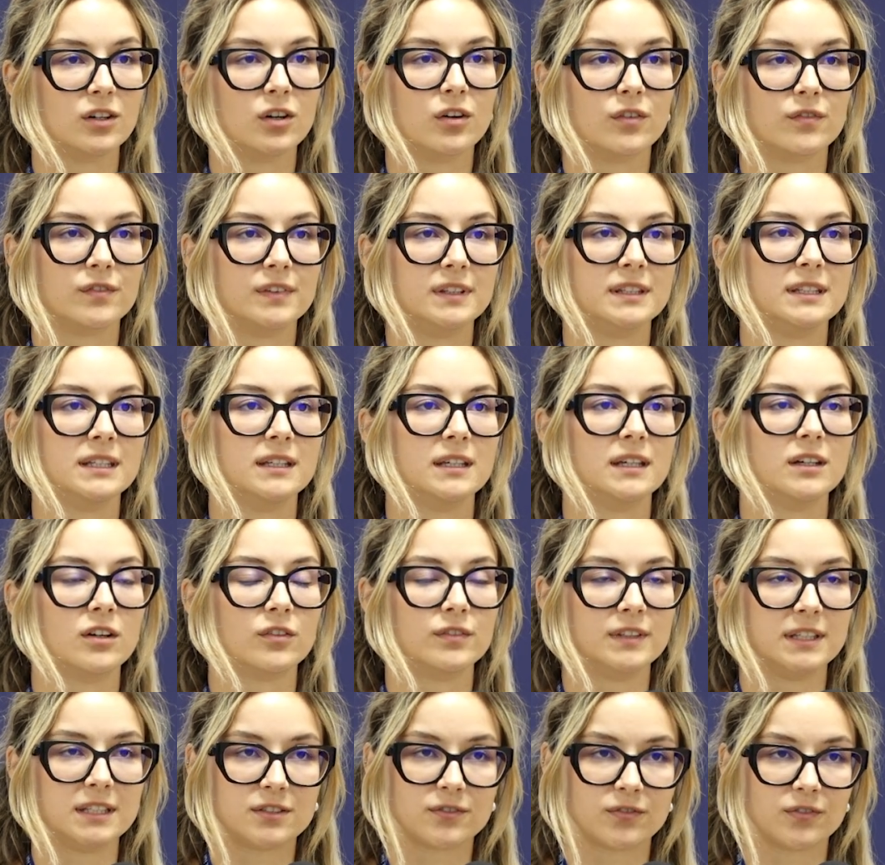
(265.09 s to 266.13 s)

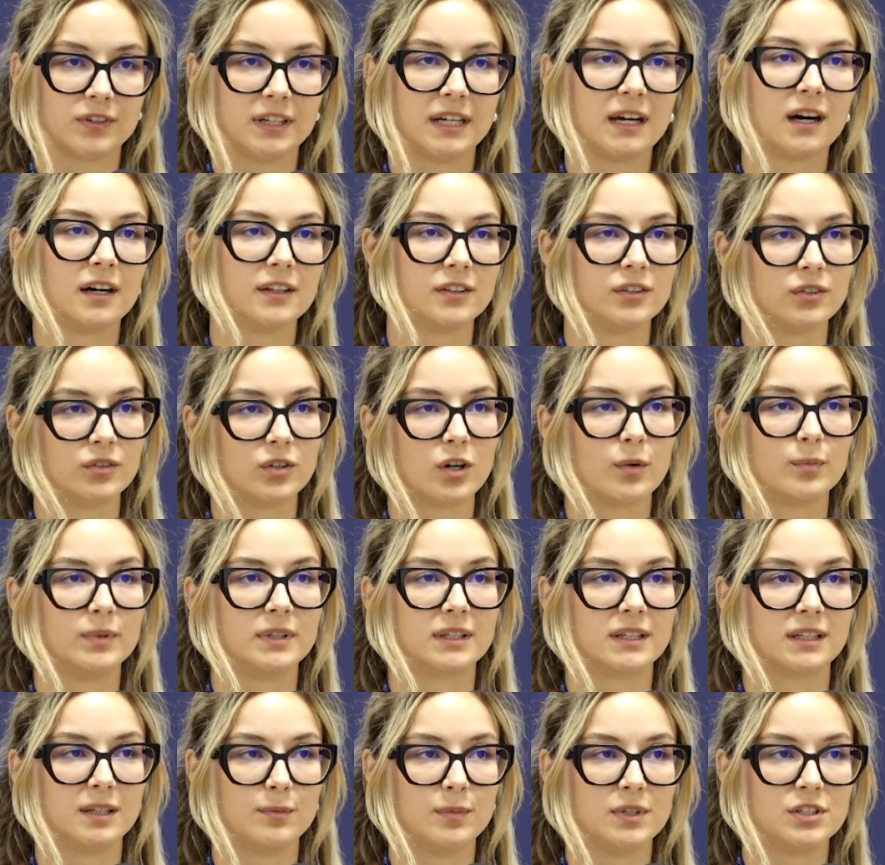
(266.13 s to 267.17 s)
of these three other
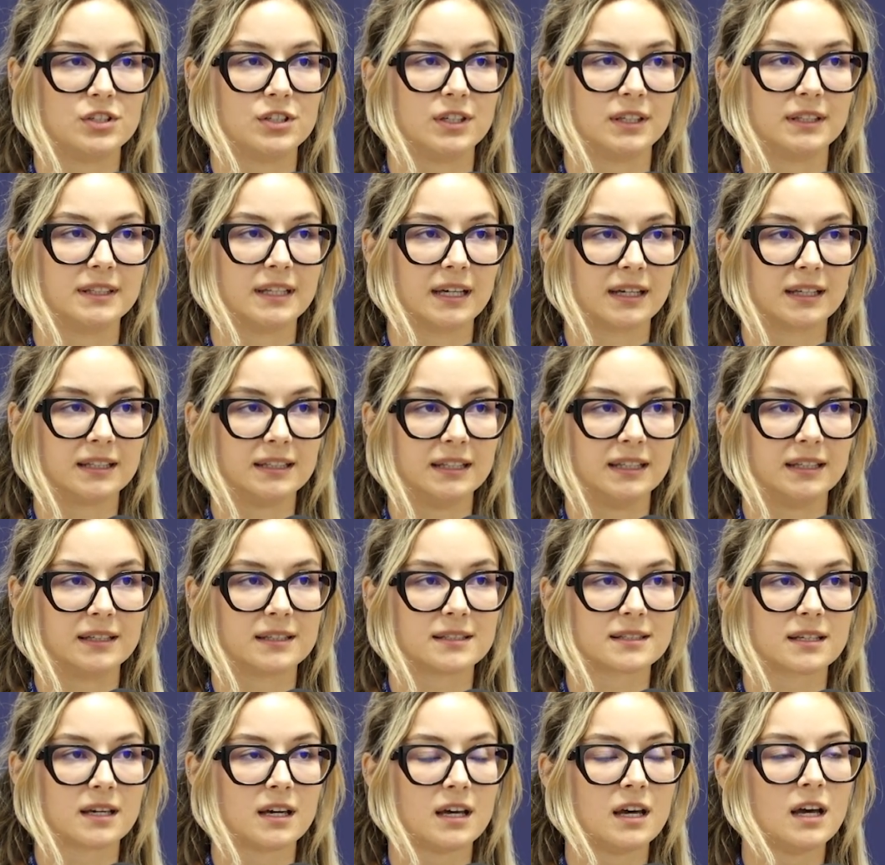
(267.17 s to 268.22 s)
optical imaging
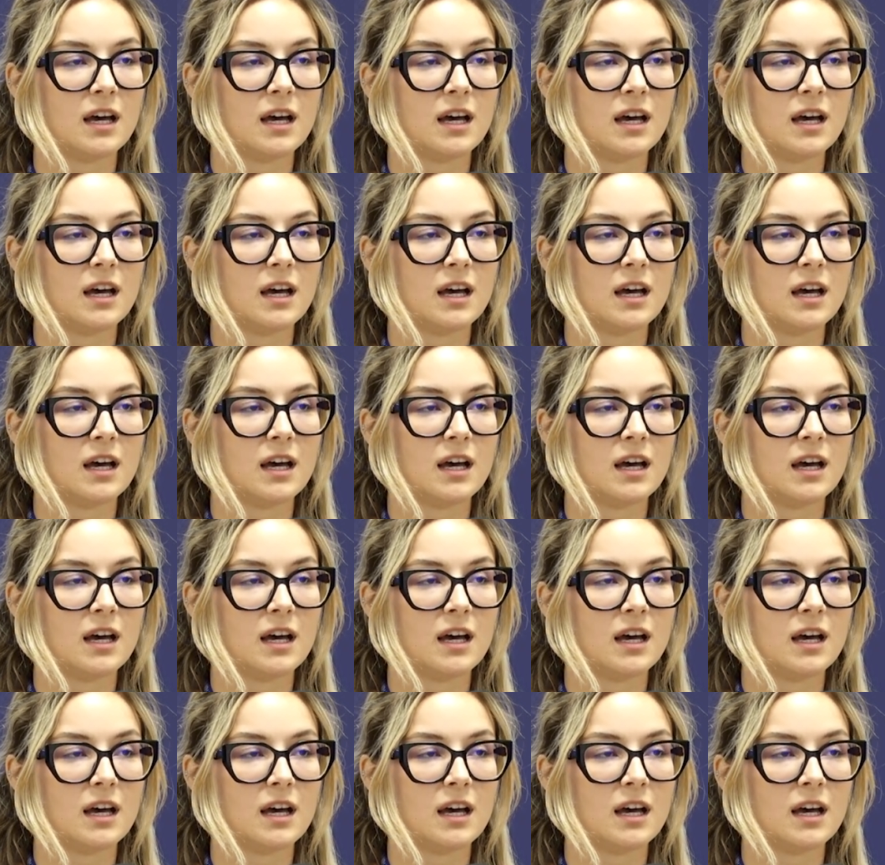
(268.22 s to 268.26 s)
techniques.